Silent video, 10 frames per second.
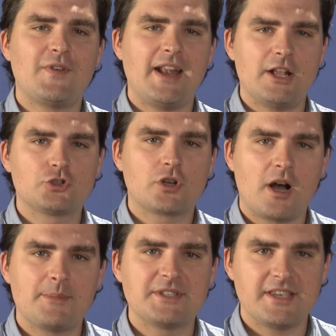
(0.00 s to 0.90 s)
financial
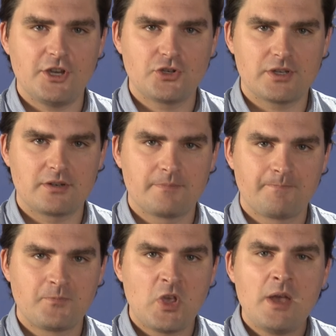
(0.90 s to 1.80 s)
compensation,
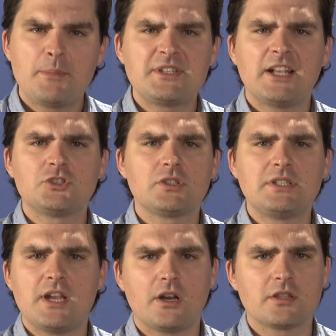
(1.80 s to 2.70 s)
potentially
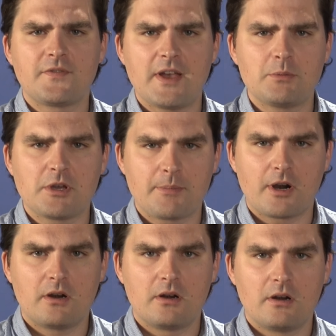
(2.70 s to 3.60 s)
tearing the family
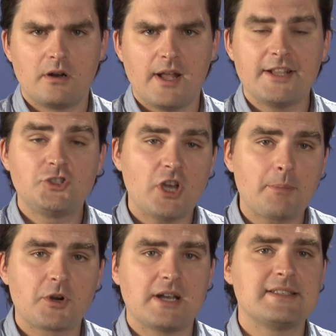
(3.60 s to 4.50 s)
apart and
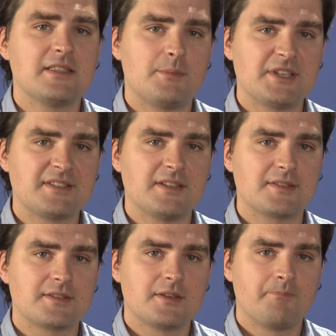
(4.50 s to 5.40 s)
jeopardizing the
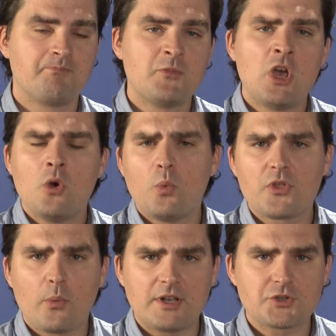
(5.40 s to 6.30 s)
business.
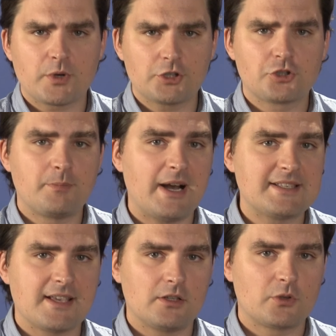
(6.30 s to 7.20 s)
With a well-structured
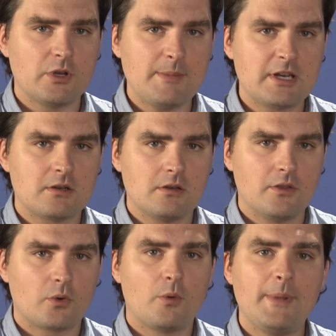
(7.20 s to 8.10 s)
buy-sell agreement,
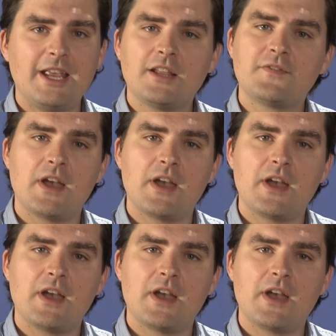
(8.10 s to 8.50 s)
the remaining